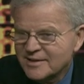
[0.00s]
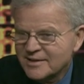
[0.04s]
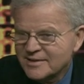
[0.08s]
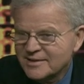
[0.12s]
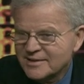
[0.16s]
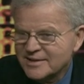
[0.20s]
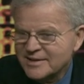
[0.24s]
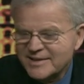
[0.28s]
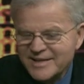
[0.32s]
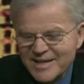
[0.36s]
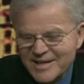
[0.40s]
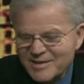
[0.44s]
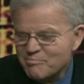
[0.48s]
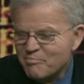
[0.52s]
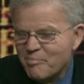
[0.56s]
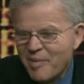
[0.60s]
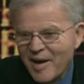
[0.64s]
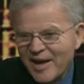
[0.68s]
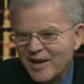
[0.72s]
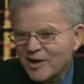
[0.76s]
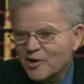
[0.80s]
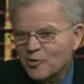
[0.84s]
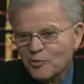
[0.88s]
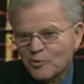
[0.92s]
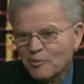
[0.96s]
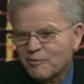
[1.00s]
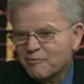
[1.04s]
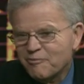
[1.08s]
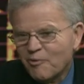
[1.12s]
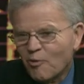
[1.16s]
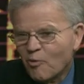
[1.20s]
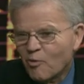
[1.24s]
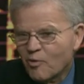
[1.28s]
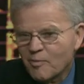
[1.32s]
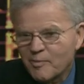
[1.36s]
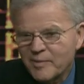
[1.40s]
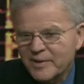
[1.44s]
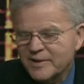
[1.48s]
It did bank
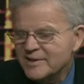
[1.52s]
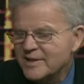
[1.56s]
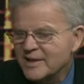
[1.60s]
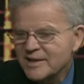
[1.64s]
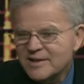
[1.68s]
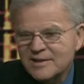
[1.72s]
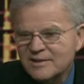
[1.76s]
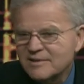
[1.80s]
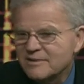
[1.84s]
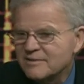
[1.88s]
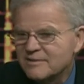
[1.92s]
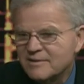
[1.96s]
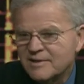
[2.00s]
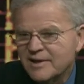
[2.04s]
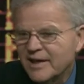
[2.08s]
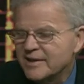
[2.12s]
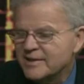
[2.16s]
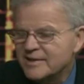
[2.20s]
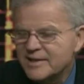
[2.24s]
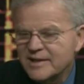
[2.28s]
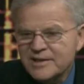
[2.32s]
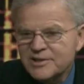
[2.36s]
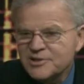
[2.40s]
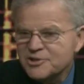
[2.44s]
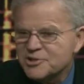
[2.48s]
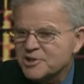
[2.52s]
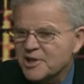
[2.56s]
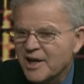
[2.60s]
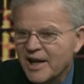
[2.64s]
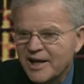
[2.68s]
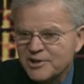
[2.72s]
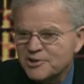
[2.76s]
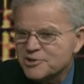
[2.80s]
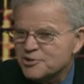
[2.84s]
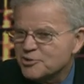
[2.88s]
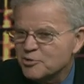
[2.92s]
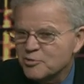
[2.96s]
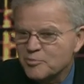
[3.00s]
reform. It didn't
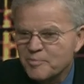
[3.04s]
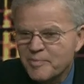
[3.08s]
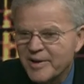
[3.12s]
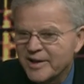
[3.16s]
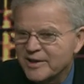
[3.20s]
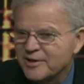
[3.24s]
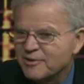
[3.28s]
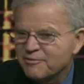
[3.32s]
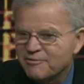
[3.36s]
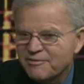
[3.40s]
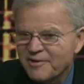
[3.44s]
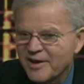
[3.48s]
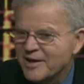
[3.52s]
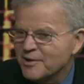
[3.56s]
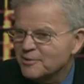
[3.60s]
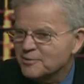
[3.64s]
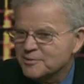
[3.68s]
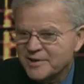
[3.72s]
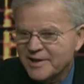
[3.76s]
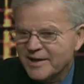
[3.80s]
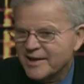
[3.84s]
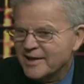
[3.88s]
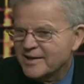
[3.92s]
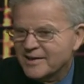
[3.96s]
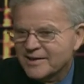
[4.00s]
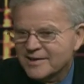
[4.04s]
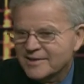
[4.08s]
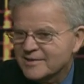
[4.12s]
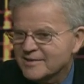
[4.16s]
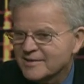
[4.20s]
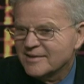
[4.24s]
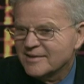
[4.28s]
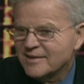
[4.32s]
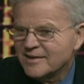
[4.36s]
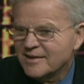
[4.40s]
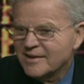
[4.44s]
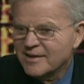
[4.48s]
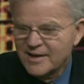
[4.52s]
change too big to fail, did it?
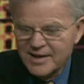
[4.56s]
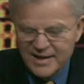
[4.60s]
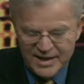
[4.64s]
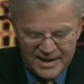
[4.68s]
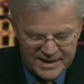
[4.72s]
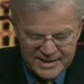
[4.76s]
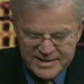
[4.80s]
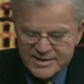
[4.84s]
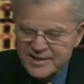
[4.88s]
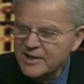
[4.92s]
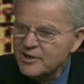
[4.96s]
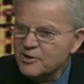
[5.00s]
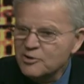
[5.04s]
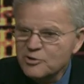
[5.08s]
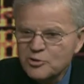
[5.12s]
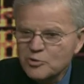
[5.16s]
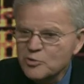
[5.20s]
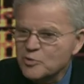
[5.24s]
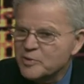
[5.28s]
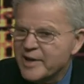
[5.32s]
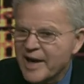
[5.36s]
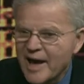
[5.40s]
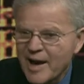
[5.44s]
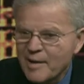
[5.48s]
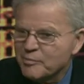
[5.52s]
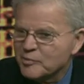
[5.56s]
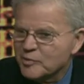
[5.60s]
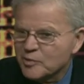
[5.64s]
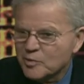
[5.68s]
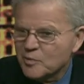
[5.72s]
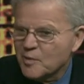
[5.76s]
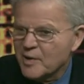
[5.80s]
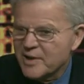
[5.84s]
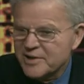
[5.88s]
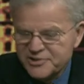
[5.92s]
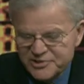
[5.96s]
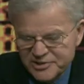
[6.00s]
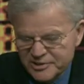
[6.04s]
Mm-hmm. It didn't do capital
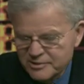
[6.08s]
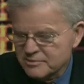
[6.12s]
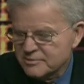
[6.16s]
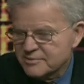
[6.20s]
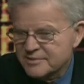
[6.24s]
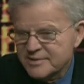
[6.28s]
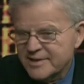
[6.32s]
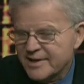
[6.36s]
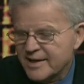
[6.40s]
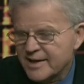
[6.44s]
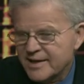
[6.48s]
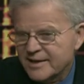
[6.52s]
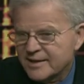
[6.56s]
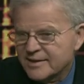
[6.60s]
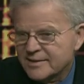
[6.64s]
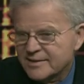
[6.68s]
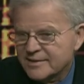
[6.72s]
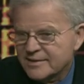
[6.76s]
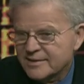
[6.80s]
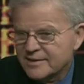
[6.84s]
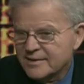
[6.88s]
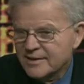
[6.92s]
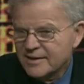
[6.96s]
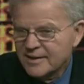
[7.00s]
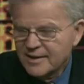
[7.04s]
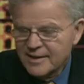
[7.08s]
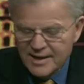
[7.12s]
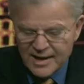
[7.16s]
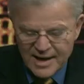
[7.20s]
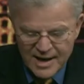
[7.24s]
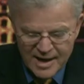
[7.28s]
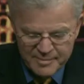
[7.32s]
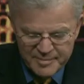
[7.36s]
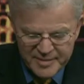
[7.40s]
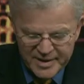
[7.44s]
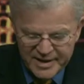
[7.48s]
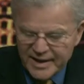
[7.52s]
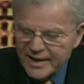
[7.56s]
ratios, did it?
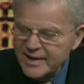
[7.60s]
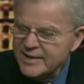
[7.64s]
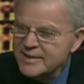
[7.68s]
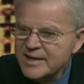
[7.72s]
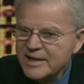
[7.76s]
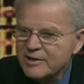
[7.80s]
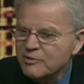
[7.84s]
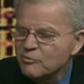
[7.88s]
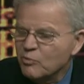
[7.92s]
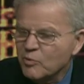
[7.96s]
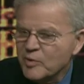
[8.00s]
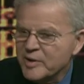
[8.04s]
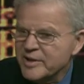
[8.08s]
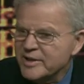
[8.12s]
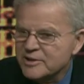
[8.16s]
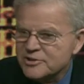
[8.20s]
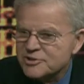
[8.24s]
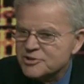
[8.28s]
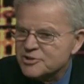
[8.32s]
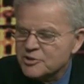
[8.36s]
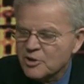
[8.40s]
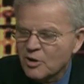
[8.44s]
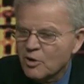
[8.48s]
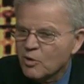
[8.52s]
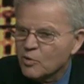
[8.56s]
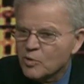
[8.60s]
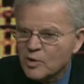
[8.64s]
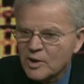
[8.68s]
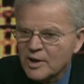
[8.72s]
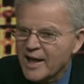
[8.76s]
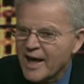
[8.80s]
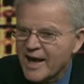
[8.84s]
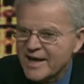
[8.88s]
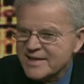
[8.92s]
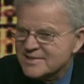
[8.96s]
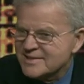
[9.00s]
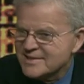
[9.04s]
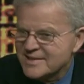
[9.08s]
I mean, it didn't reinstall
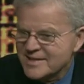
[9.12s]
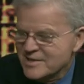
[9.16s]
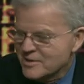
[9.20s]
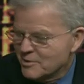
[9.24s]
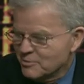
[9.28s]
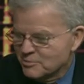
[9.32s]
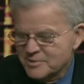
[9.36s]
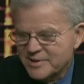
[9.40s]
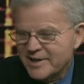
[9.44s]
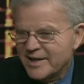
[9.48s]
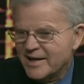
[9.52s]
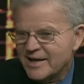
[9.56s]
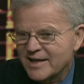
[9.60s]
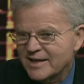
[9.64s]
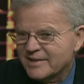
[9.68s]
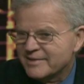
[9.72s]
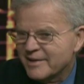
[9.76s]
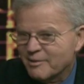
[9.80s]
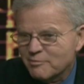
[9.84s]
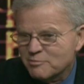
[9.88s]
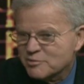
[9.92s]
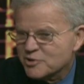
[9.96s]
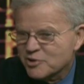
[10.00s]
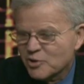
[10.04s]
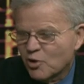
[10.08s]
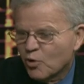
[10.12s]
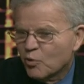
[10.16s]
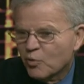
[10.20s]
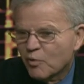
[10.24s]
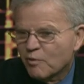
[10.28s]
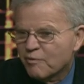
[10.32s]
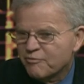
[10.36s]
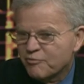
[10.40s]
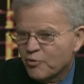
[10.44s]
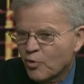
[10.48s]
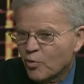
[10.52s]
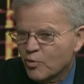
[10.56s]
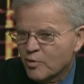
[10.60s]
Glass-Steagall, did it? There was no
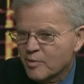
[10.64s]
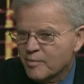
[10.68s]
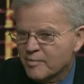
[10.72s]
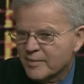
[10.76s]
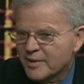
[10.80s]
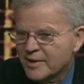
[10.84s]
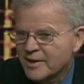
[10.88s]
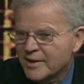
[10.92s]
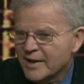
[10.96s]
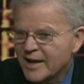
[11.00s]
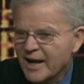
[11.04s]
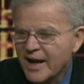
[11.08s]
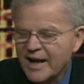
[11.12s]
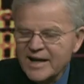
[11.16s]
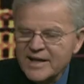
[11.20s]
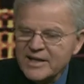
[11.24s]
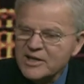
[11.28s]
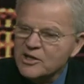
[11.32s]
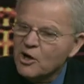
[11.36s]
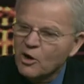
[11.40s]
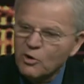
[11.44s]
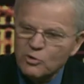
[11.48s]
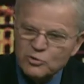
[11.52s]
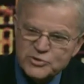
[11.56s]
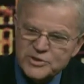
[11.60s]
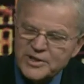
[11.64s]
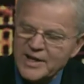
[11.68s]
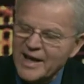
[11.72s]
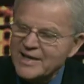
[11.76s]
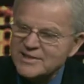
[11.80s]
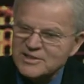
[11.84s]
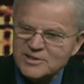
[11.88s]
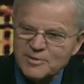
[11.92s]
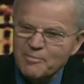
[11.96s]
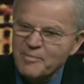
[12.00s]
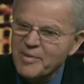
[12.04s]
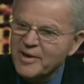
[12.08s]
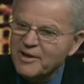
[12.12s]
reform. And he goes and
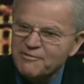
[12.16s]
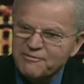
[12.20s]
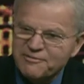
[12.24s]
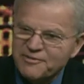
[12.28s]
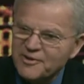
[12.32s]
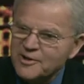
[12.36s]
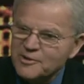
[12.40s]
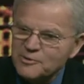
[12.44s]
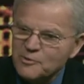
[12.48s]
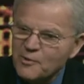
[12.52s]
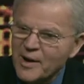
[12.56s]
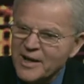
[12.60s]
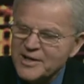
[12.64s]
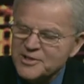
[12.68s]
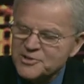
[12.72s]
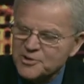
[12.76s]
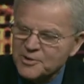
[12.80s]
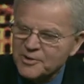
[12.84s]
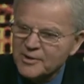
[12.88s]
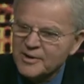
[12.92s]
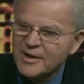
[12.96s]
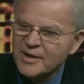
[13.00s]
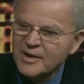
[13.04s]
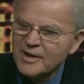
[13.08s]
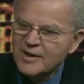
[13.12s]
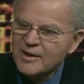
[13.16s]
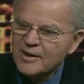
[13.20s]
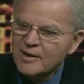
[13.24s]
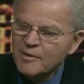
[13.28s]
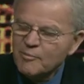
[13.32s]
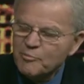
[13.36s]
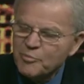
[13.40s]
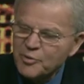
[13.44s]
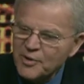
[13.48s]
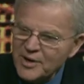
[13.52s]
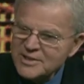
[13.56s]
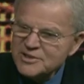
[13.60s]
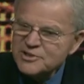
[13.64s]
has a big fundraiser.
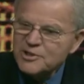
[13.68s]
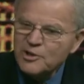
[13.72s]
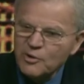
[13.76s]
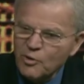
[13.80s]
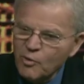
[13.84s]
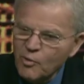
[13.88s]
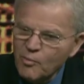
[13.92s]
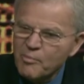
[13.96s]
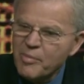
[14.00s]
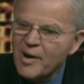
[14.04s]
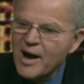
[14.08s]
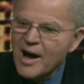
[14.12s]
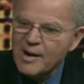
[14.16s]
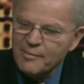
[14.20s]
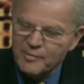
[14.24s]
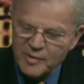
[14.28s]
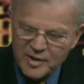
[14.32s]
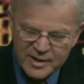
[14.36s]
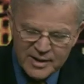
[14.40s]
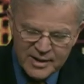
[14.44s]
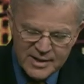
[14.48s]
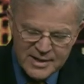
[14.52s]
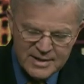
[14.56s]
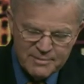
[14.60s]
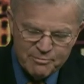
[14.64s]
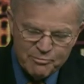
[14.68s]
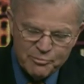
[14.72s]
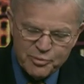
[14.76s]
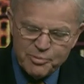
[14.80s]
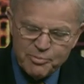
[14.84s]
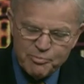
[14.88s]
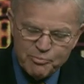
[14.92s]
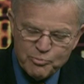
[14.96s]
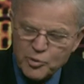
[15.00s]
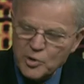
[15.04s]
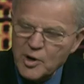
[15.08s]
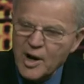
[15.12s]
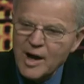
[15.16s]
President Obama
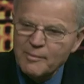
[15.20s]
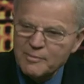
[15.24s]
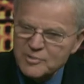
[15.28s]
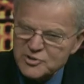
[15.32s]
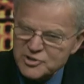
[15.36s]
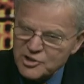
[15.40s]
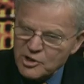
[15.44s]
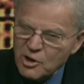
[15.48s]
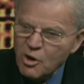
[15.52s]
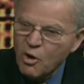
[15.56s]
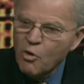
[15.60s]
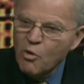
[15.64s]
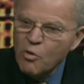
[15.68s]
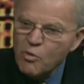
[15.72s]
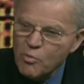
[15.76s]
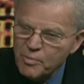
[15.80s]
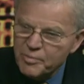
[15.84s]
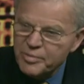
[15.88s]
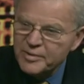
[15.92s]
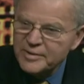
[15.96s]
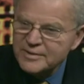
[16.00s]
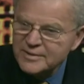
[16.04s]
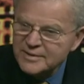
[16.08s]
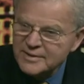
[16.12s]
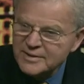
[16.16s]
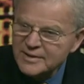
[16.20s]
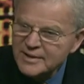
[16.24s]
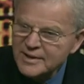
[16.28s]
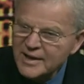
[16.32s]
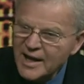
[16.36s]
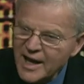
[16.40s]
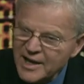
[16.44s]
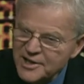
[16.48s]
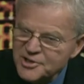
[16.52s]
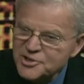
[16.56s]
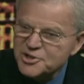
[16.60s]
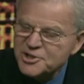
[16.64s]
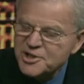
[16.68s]
promised hope
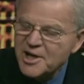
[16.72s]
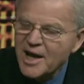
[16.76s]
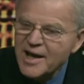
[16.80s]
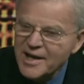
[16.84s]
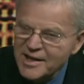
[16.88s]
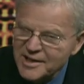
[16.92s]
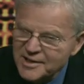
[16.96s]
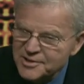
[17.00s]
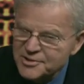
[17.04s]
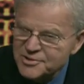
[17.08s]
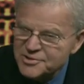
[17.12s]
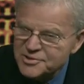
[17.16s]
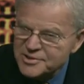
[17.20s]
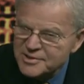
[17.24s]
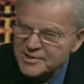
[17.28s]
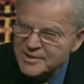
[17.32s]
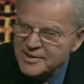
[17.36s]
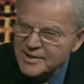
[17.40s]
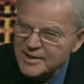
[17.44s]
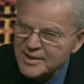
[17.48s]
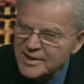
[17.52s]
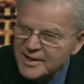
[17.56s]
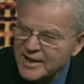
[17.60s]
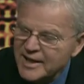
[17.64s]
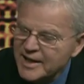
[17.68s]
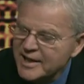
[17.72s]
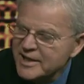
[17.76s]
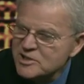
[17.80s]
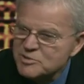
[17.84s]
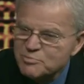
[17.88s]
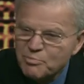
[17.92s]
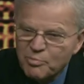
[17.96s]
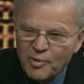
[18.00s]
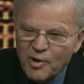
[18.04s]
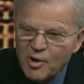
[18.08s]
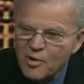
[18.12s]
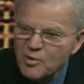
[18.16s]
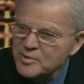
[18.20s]
and change. He's
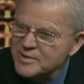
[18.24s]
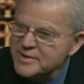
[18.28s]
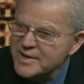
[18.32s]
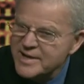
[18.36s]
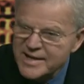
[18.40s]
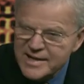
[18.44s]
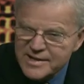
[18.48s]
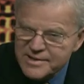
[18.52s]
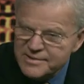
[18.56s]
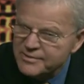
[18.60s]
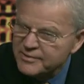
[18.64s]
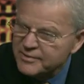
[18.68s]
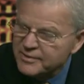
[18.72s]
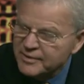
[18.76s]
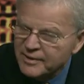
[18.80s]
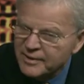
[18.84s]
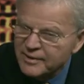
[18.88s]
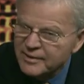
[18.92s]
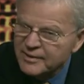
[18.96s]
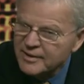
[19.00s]
brought neither.